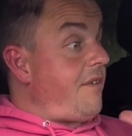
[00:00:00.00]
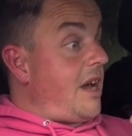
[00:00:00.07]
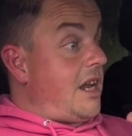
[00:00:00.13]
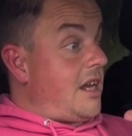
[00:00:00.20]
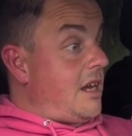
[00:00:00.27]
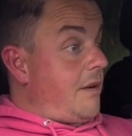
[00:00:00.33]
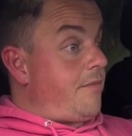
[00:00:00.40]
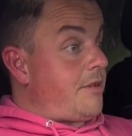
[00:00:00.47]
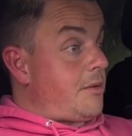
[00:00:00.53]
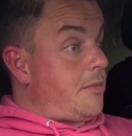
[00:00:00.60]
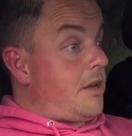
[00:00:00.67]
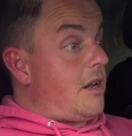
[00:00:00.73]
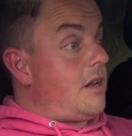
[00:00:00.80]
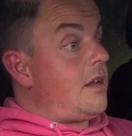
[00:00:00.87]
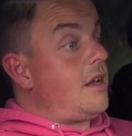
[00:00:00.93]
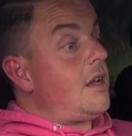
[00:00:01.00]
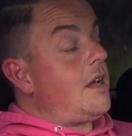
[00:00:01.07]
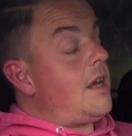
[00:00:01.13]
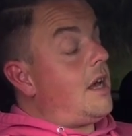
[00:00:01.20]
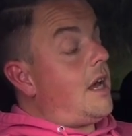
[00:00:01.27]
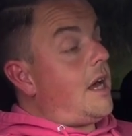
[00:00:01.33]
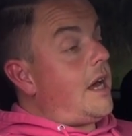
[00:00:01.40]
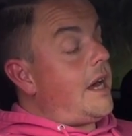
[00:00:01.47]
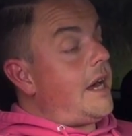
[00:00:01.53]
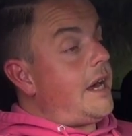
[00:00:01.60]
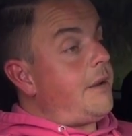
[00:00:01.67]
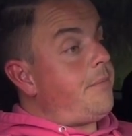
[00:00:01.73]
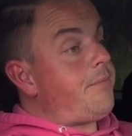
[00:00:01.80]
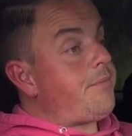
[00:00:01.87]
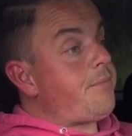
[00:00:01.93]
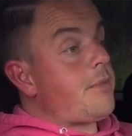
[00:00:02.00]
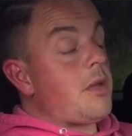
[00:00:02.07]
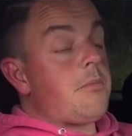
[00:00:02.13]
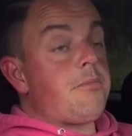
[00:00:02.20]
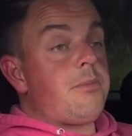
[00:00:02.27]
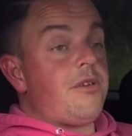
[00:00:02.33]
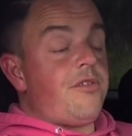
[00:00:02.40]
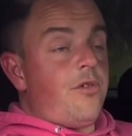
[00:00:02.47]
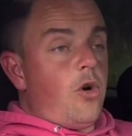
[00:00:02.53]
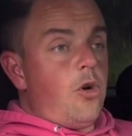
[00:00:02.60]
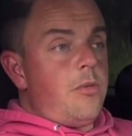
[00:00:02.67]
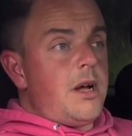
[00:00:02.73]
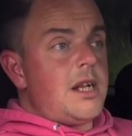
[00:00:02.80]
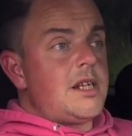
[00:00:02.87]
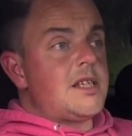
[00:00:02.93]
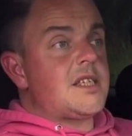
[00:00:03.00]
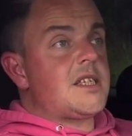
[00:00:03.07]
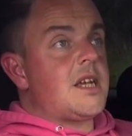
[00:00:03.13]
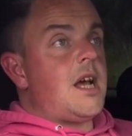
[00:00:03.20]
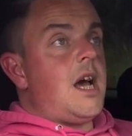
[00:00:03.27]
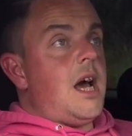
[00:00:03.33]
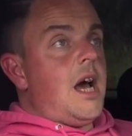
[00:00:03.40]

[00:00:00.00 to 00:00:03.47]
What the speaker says: very comfortable. Um, Performance,